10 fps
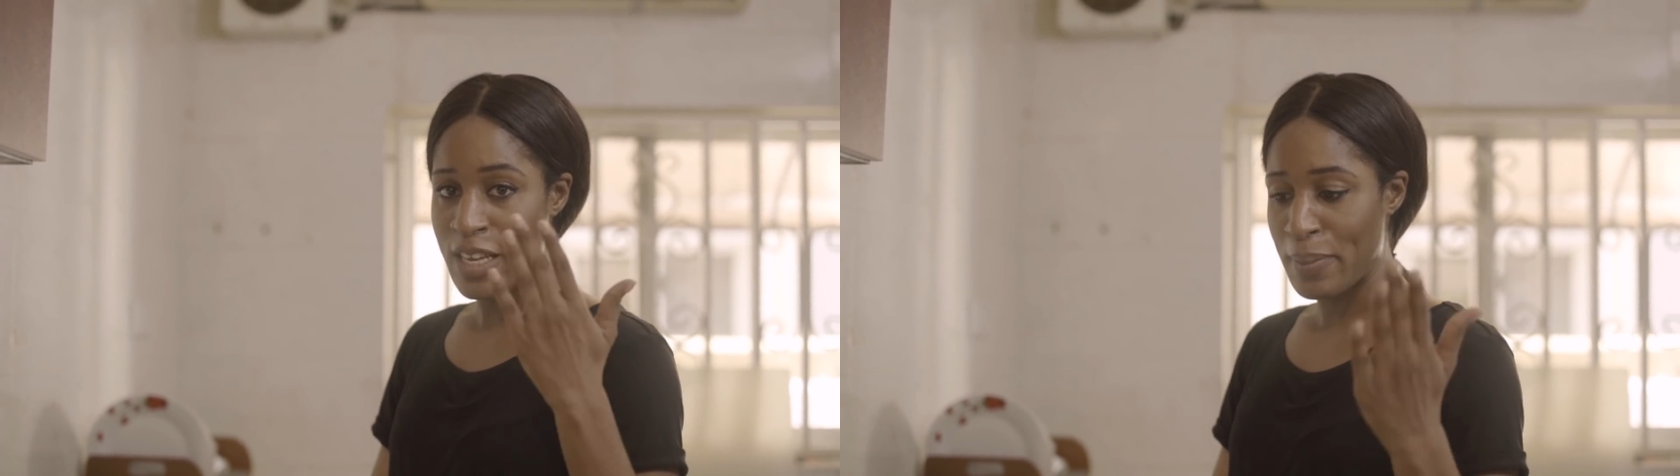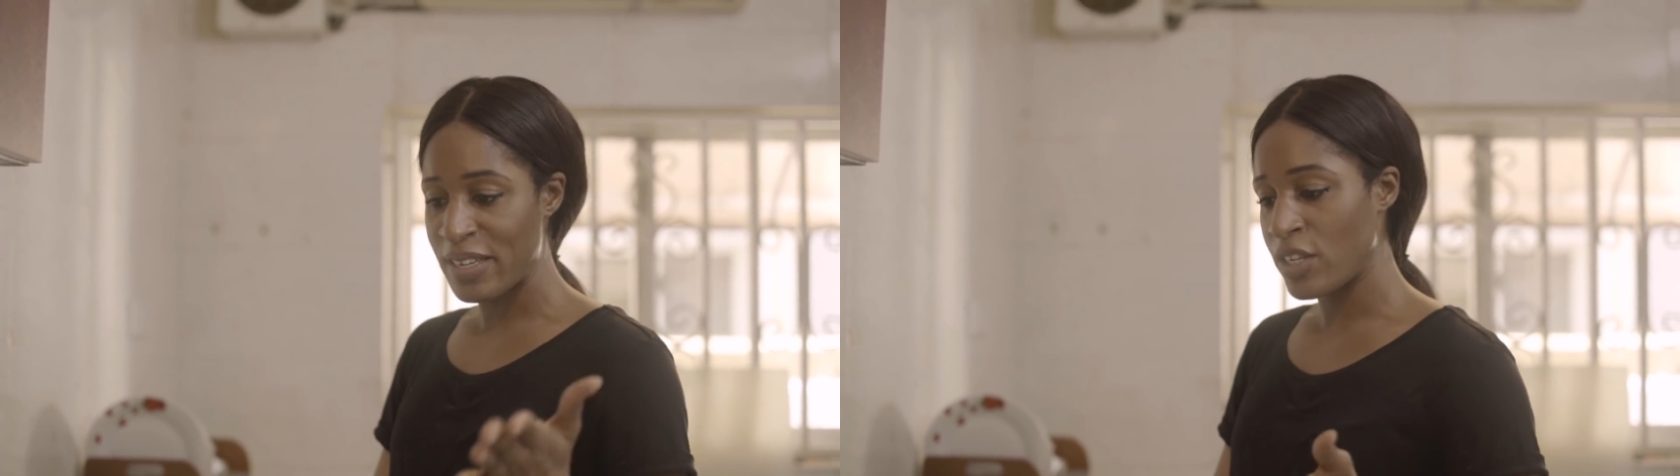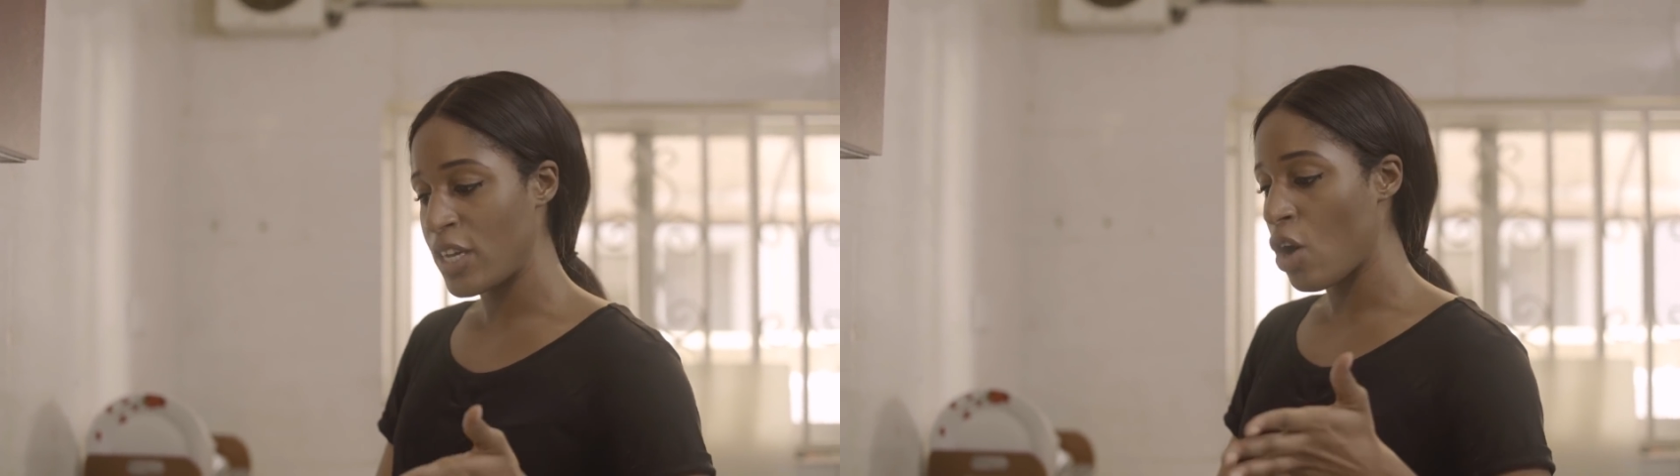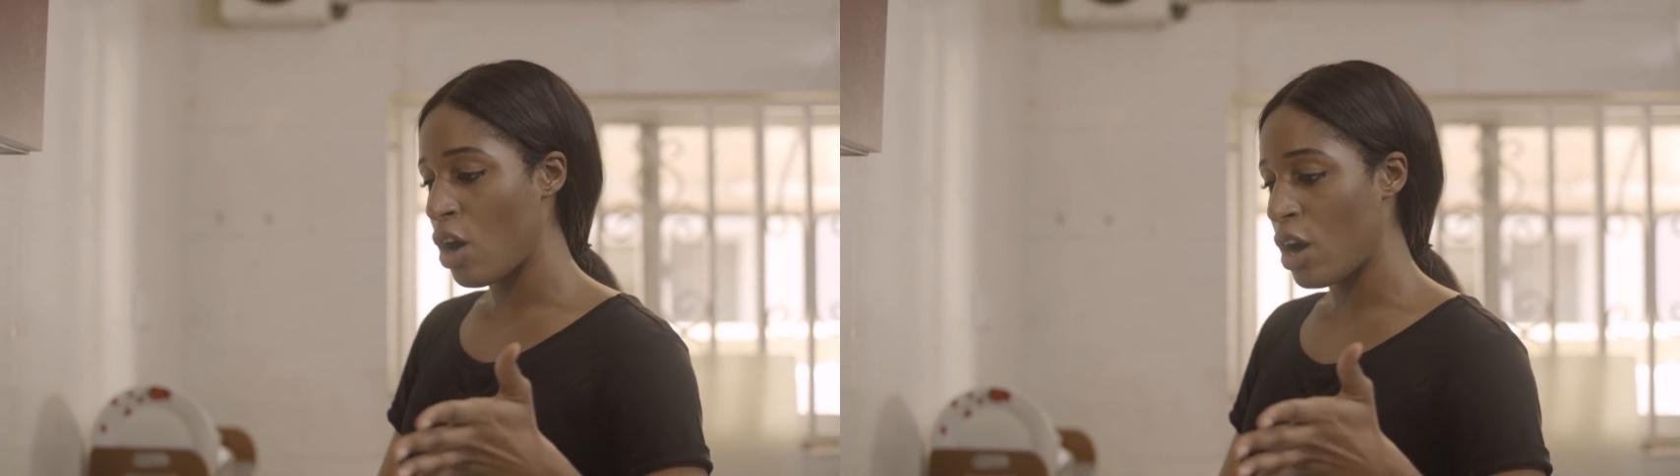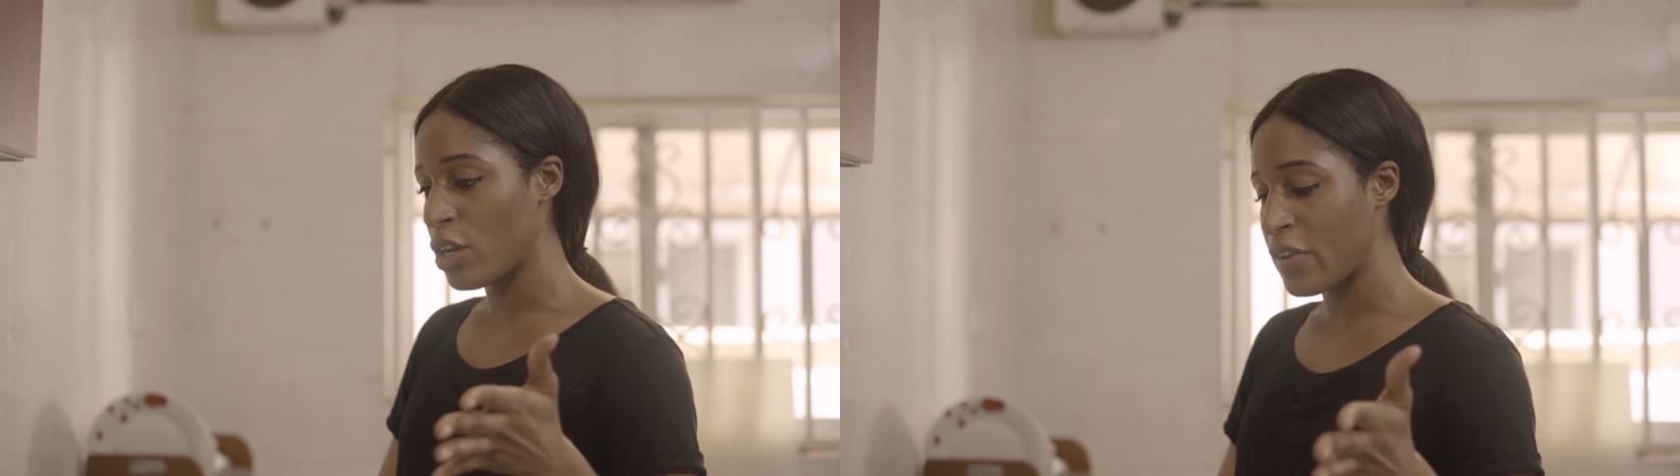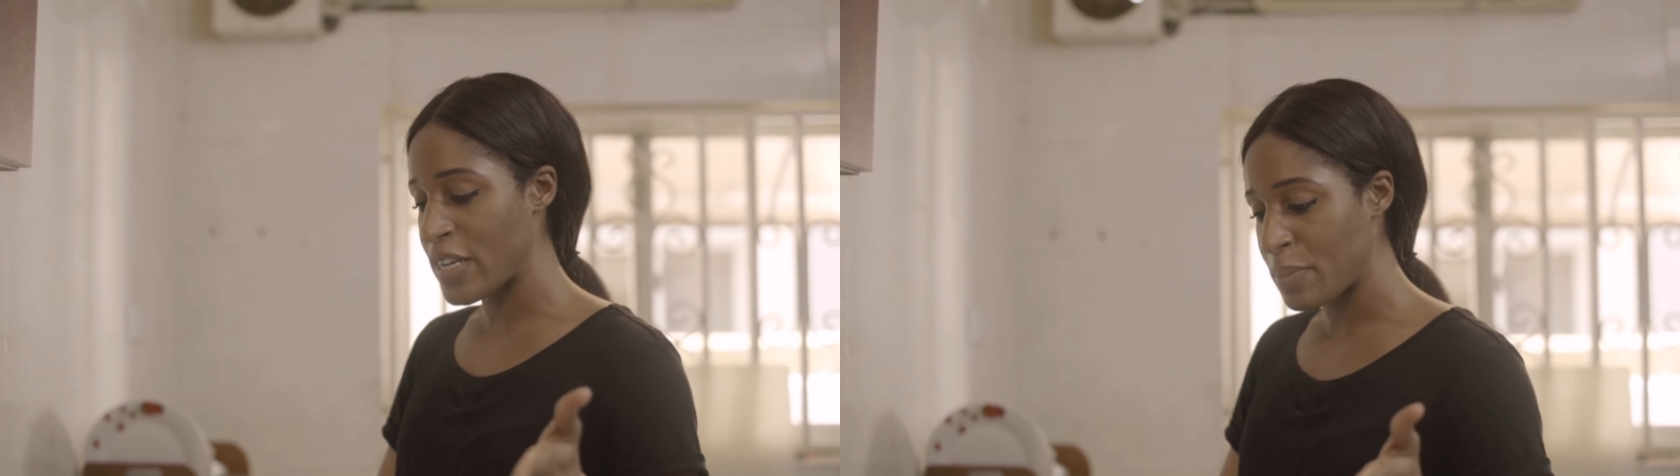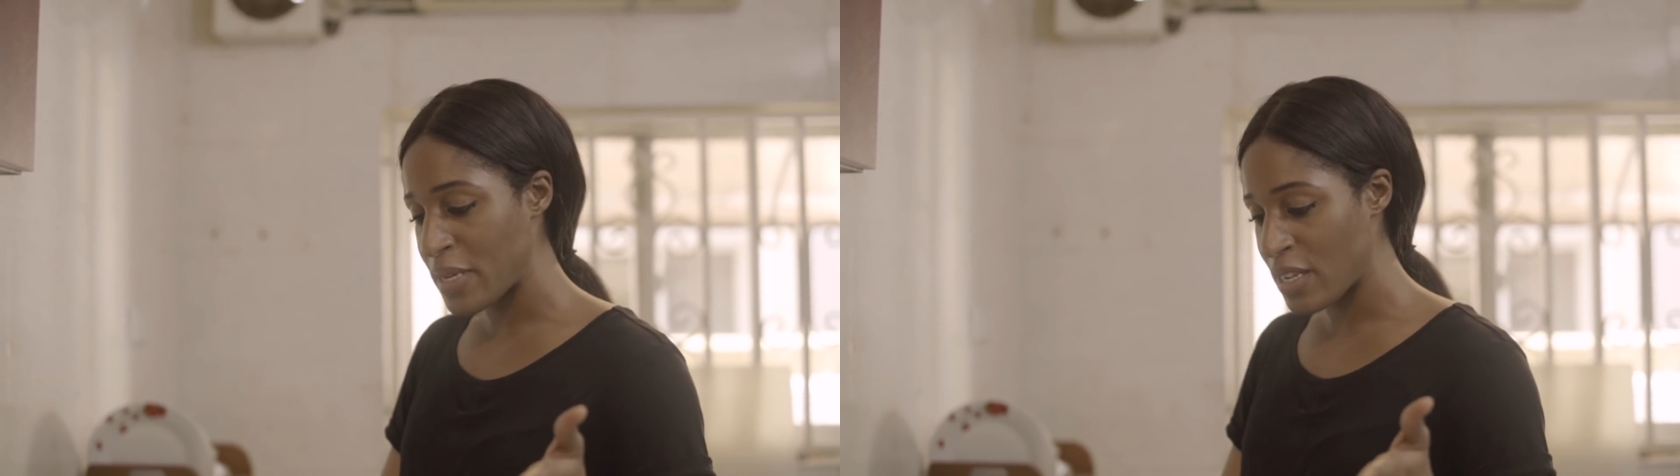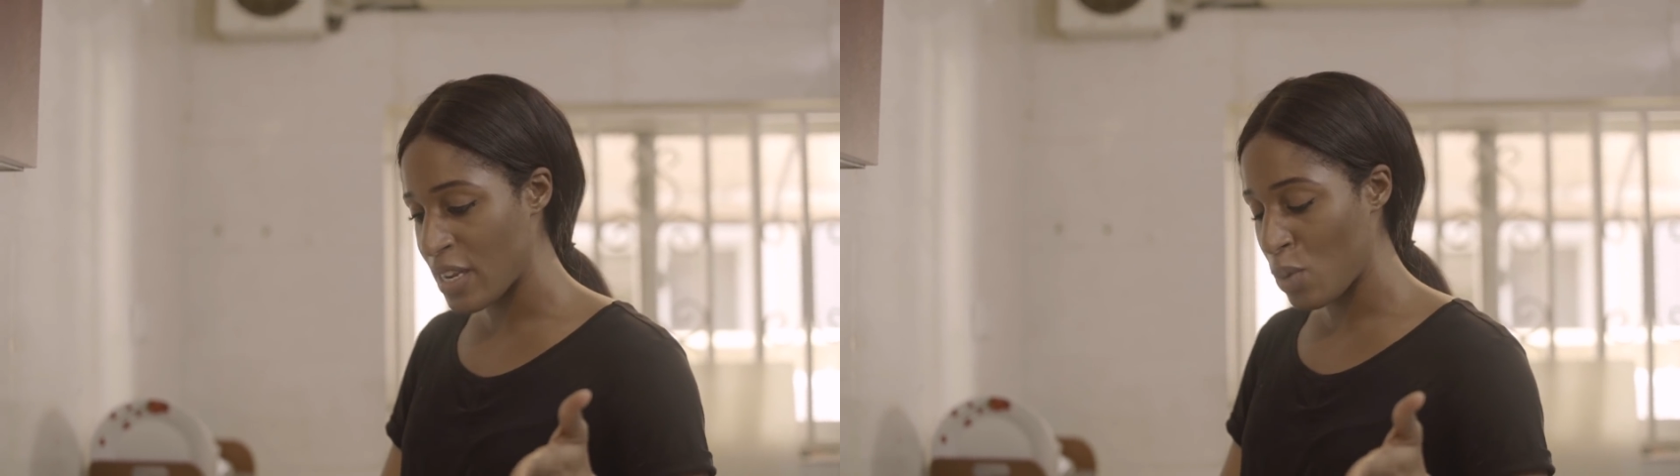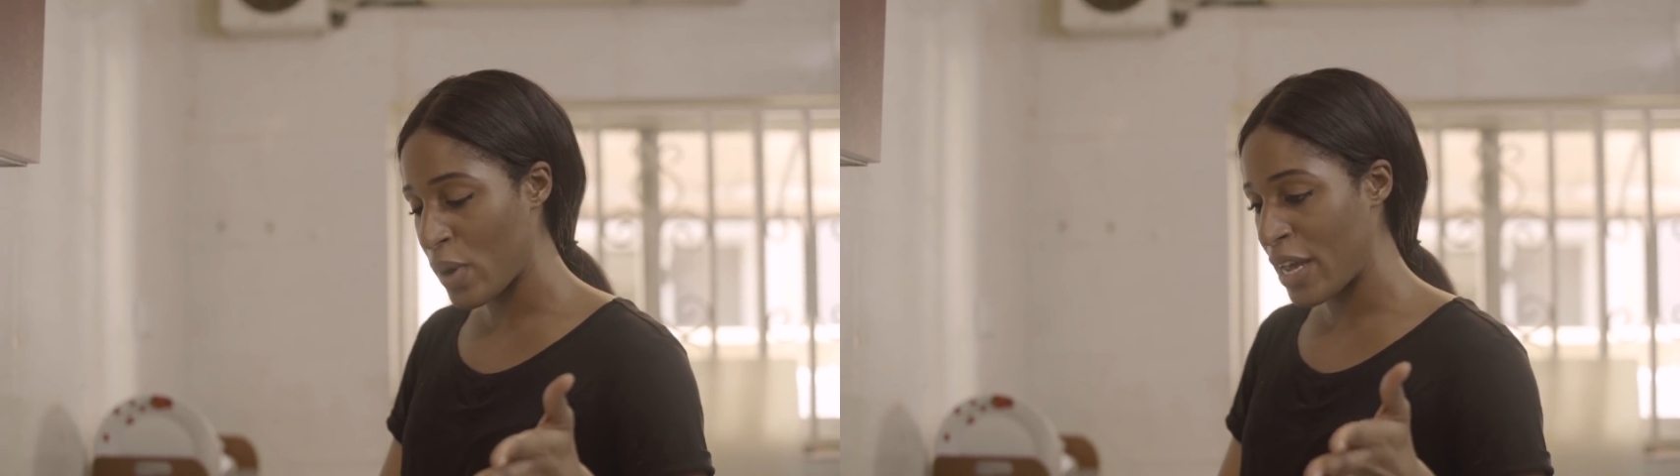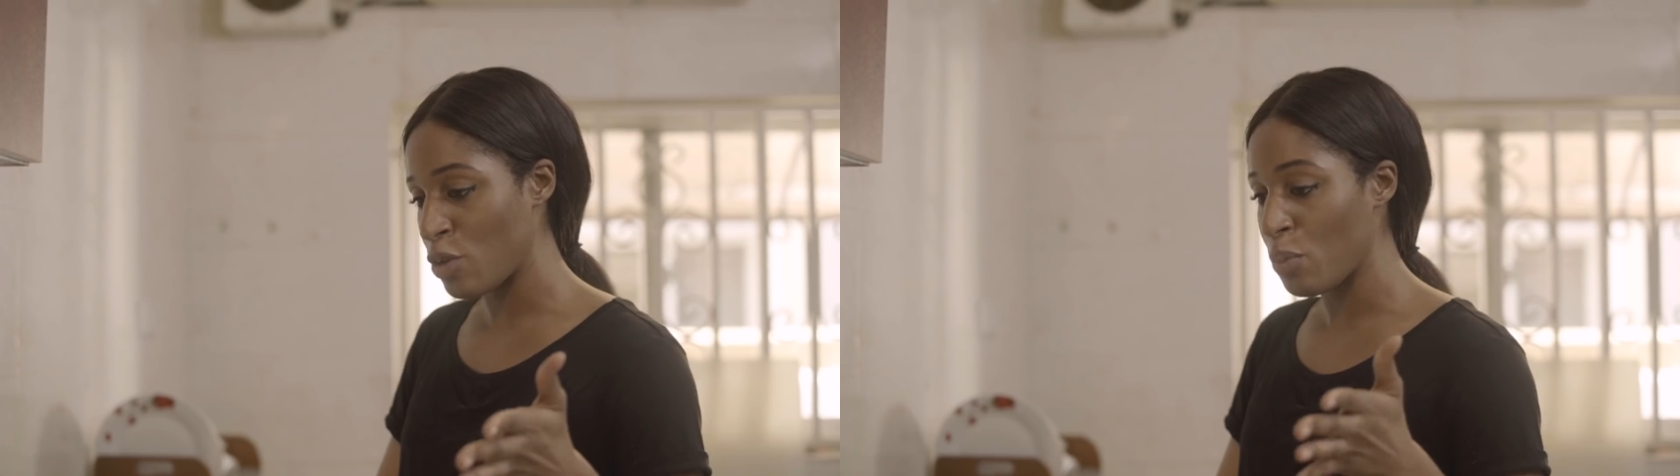especially on Christmas Day where